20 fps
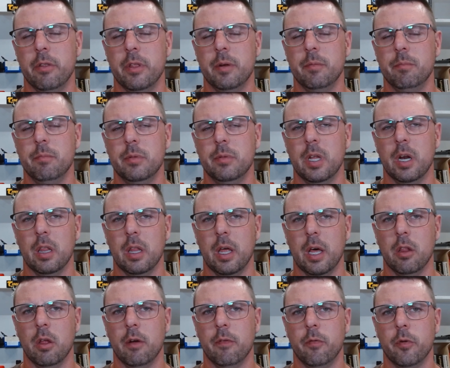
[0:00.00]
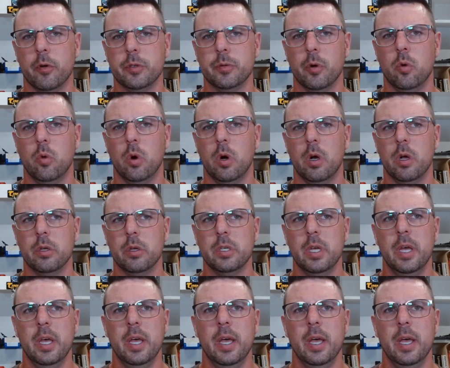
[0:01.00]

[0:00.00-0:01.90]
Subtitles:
than a lot of law enforcement quals,